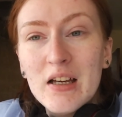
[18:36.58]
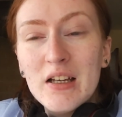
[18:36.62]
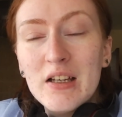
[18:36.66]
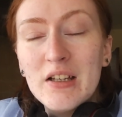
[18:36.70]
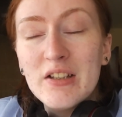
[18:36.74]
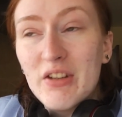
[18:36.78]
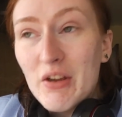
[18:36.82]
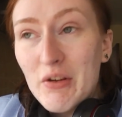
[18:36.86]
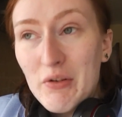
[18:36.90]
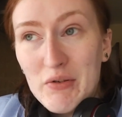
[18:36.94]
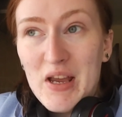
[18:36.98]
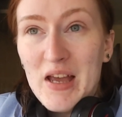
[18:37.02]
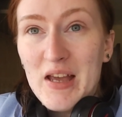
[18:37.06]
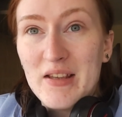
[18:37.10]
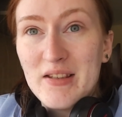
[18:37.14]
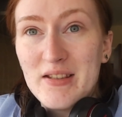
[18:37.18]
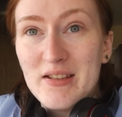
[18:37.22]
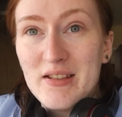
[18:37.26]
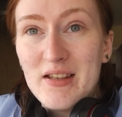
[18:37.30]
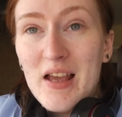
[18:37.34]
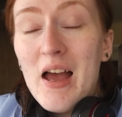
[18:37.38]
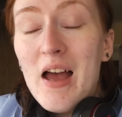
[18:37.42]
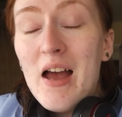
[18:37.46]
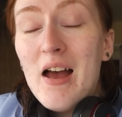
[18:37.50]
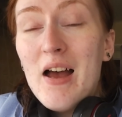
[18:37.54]
So
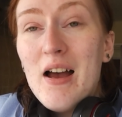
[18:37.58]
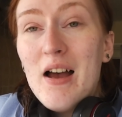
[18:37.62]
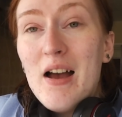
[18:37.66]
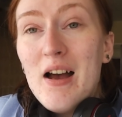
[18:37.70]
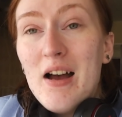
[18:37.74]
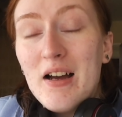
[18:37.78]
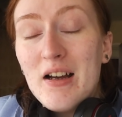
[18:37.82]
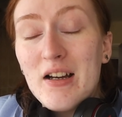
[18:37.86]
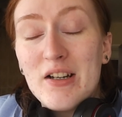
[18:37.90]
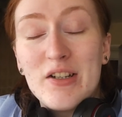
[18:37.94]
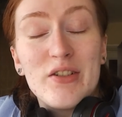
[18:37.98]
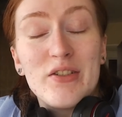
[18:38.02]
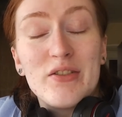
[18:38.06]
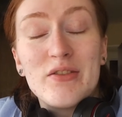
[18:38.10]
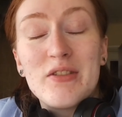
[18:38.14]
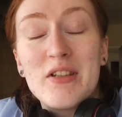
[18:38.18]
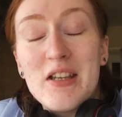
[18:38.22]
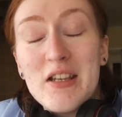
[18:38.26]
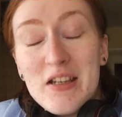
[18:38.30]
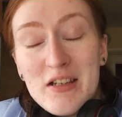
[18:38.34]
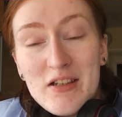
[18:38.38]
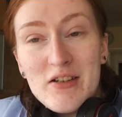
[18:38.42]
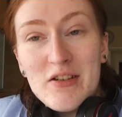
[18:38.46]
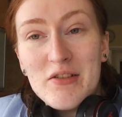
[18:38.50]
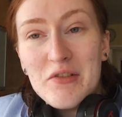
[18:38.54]
yes. I shall
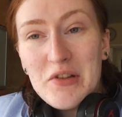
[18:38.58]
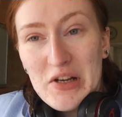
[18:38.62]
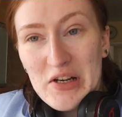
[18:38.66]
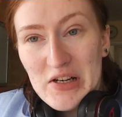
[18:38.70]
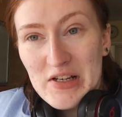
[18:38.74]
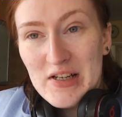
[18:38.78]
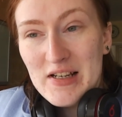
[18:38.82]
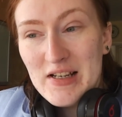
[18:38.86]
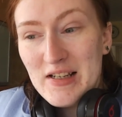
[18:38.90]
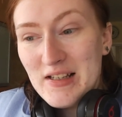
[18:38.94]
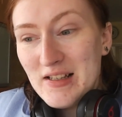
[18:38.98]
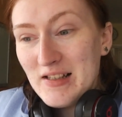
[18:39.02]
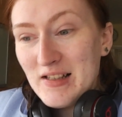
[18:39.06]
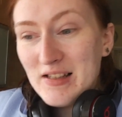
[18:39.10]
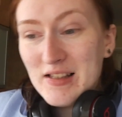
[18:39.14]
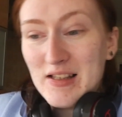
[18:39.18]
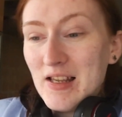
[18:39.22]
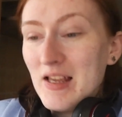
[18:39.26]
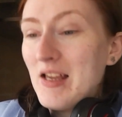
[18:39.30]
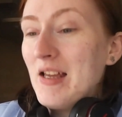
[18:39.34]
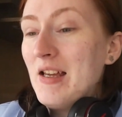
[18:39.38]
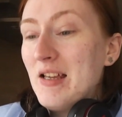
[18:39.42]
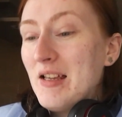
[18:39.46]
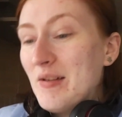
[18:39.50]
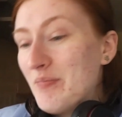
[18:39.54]
see you guys
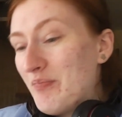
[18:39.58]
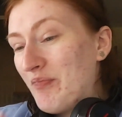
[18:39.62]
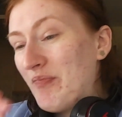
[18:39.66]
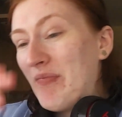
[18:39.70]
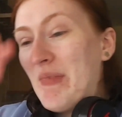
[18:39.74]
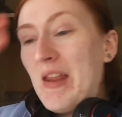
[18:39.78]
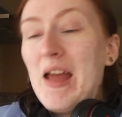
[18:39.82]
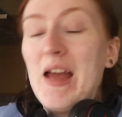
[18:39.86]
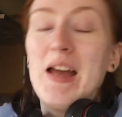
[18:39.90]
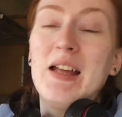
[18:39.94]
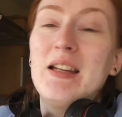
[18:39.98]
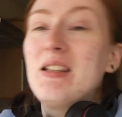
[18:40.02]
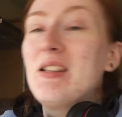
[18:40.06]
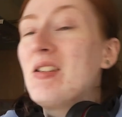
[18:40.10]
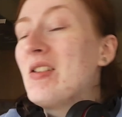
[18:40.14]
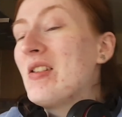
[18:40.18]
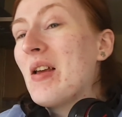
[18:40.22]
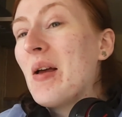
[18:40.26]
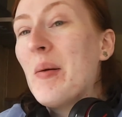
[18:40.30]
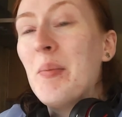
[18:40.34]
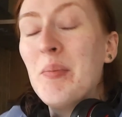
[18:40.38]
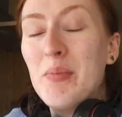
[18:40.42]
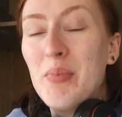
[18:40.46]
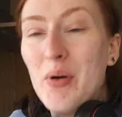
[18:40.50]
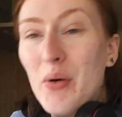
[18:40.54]
at
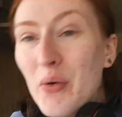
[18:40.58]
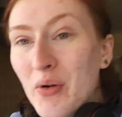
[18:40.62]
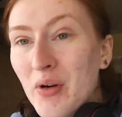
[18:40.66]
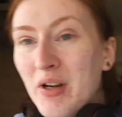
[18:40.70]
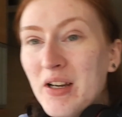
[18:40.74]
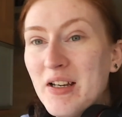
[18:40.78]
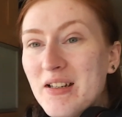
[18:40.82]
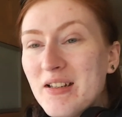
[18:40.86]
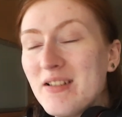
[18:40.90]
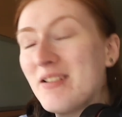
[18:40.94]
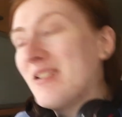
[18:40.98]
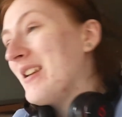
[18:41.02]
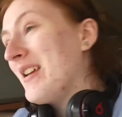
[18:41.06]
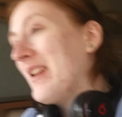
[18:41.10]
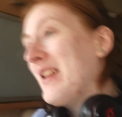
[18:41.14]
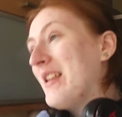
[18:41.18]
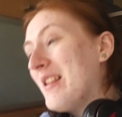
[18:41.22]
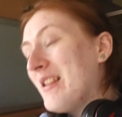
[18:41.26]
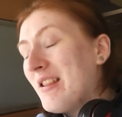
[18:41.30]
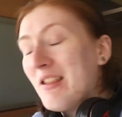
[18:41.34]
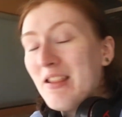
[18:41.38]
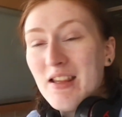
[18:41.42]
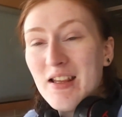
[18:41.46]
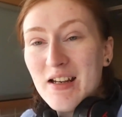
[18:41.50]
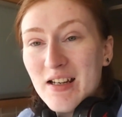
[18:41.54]
some point
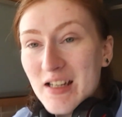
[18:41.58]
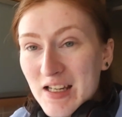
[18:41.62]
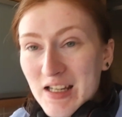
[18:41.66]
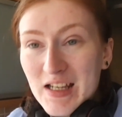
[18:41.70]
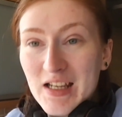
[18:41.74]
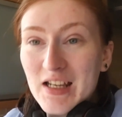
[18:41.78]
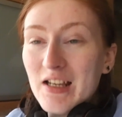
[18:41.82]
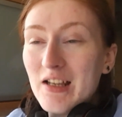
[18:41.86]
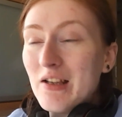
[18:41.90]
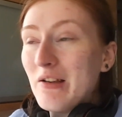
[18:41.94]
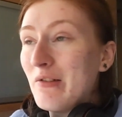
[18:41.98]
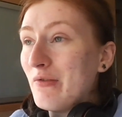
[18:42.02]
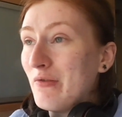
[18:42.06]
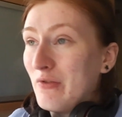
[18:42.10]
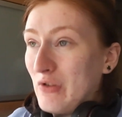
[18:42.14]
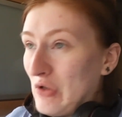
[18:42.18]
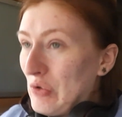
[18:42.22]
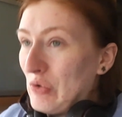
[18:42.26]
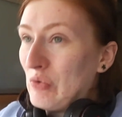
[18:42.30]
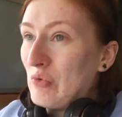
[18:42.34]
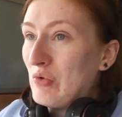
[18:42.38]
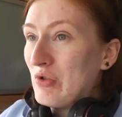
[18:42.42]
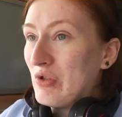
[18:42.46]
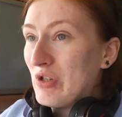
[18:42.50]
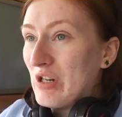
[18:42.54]
in the near
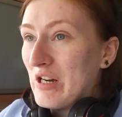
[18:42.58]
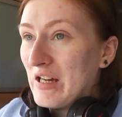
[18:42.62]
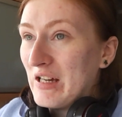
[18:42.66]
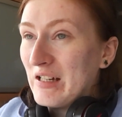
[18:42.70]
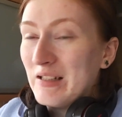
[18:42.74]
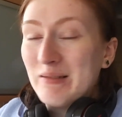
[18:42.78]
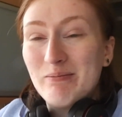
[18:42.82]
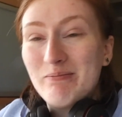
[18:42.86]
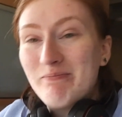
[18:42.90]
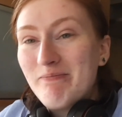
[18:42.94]
future.